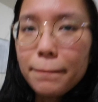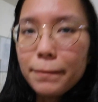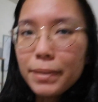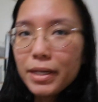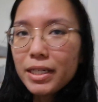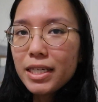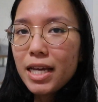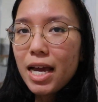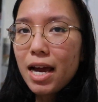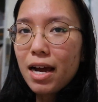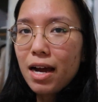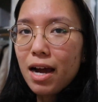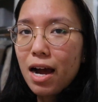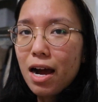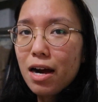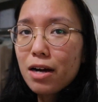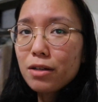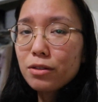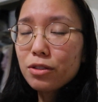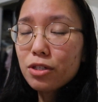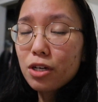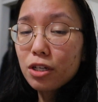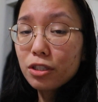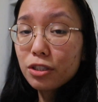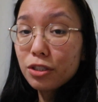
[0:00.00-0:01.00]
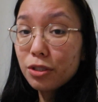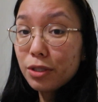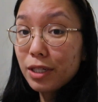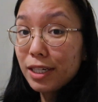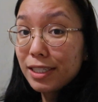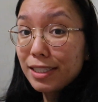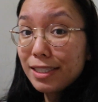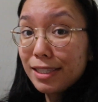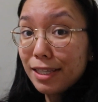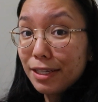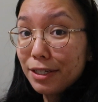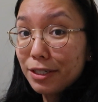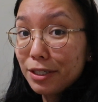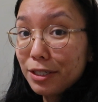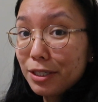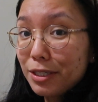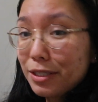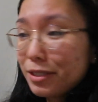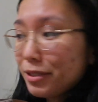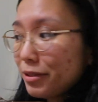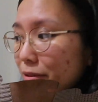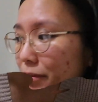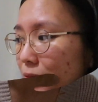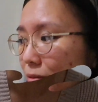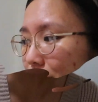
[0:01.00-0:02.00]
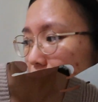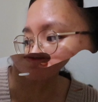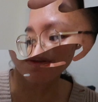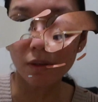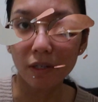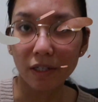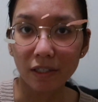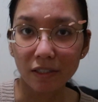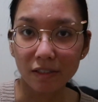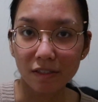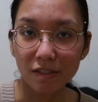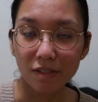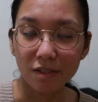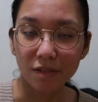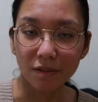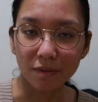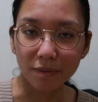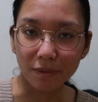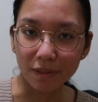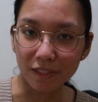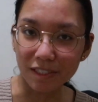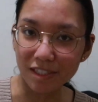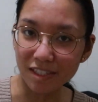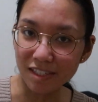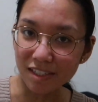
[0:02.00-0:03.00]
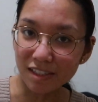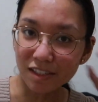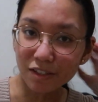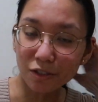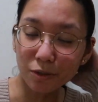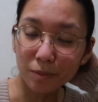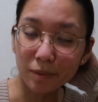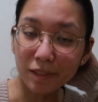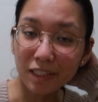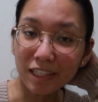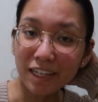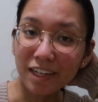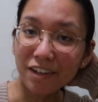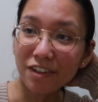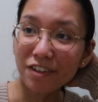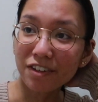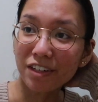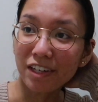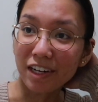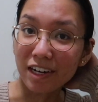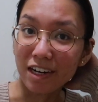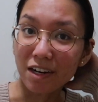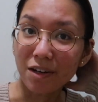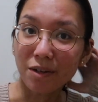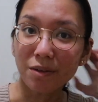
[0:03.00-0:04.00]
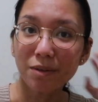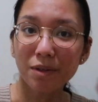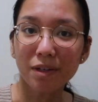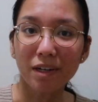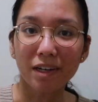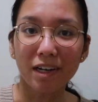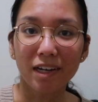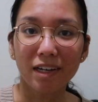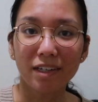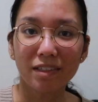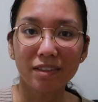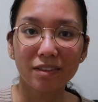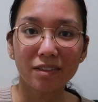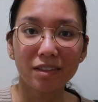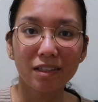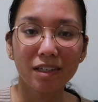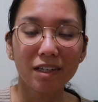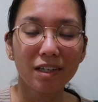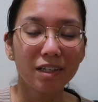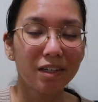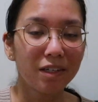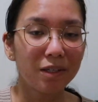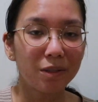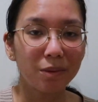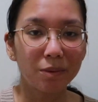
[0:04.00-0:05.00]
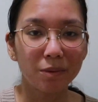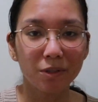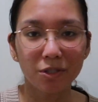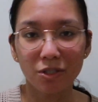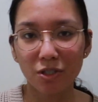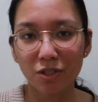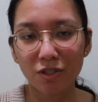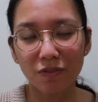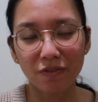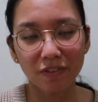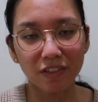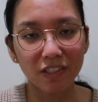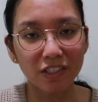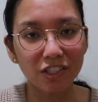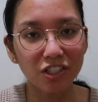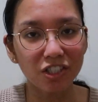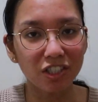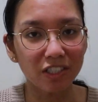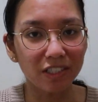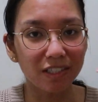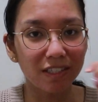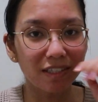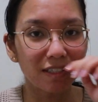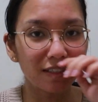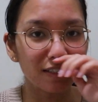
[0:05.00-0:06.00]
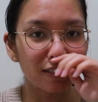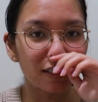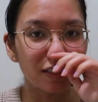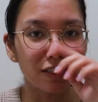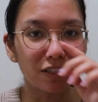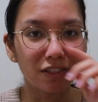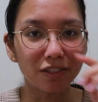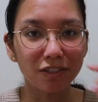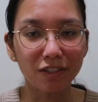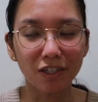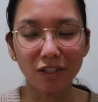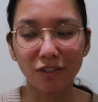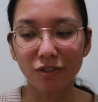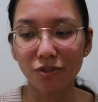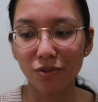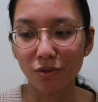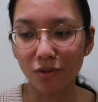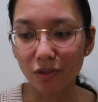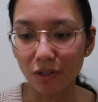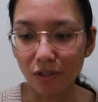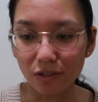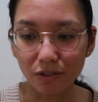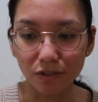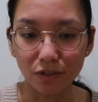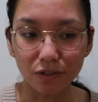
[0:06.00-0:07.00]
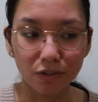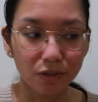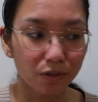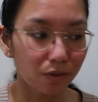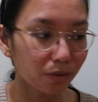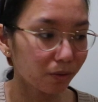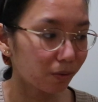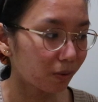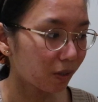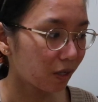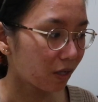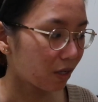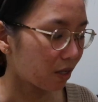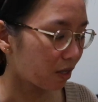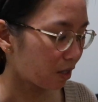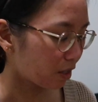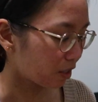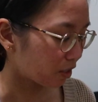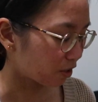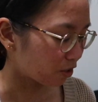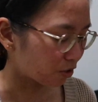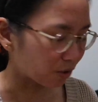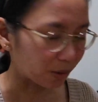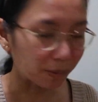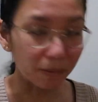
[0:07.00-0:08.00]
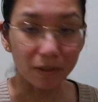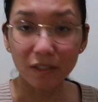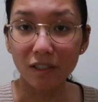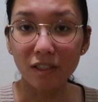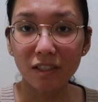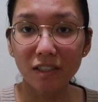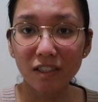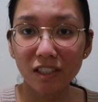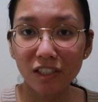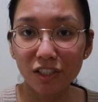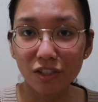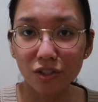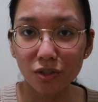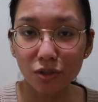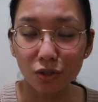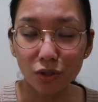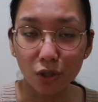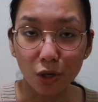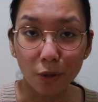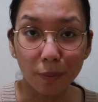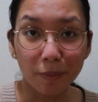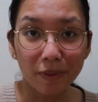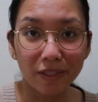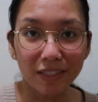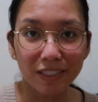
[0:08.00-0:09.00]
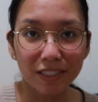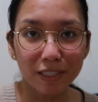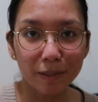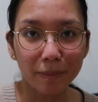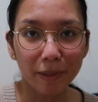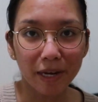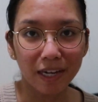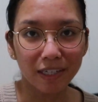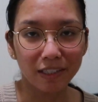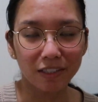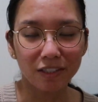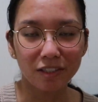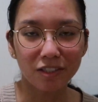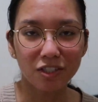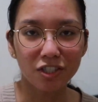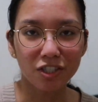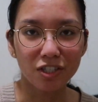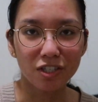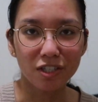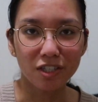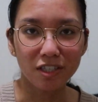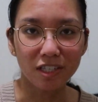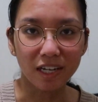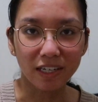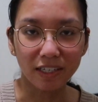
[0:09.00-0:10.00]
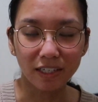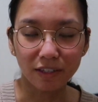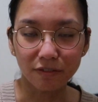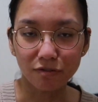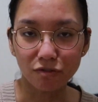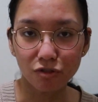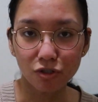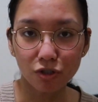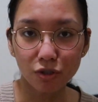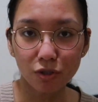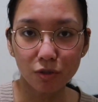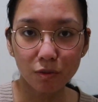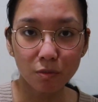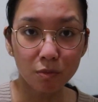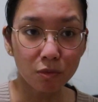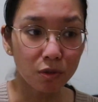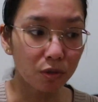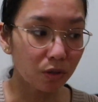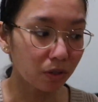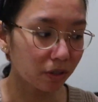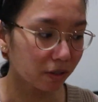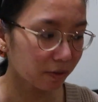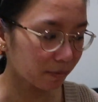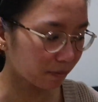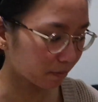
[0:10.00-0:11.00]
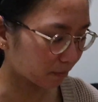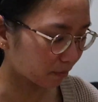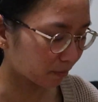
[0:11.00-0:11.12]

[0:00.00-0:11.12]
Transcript: But yeah, I'll talk to you guys later. Okay, so it's a little bit later now and we just finished eating dinner not too long ago. So I'm gonna continue to open these packages. I have two more